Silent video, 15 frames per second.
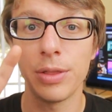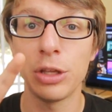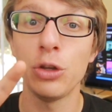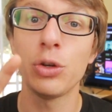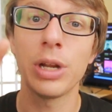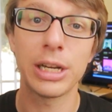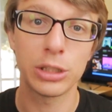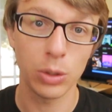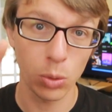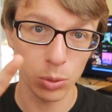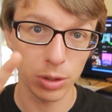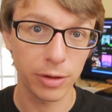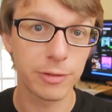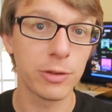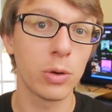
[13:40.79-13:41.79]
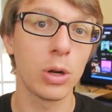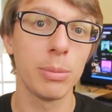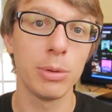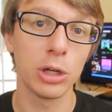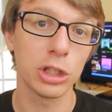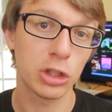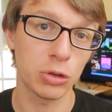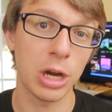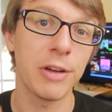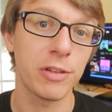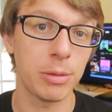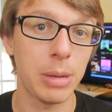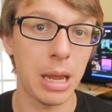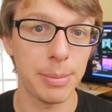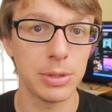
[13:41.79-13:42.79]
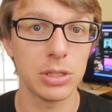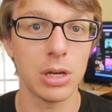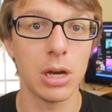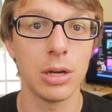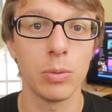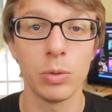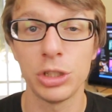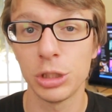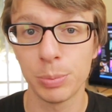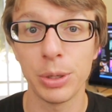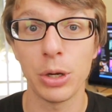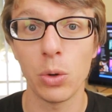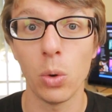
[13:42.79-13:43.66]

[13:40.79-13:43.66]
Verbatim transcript: that you can actually order photo books straight from Amazon, which is pretty